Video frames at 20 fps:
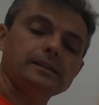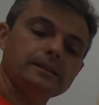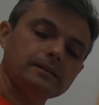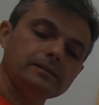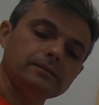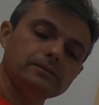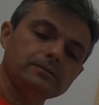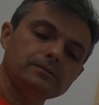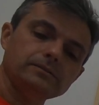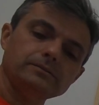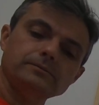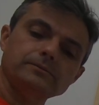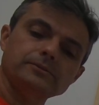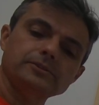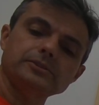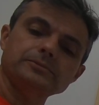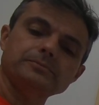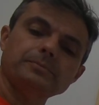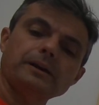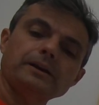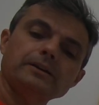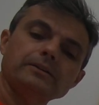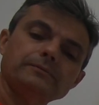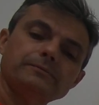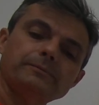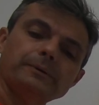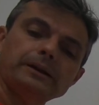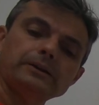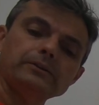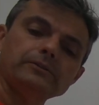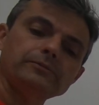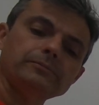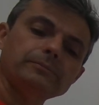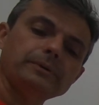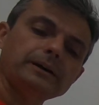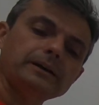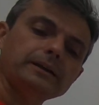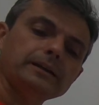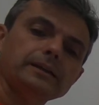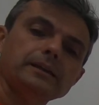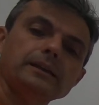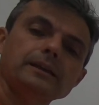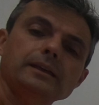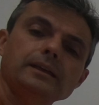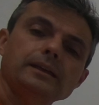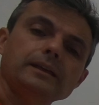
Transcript: You know, it's part of my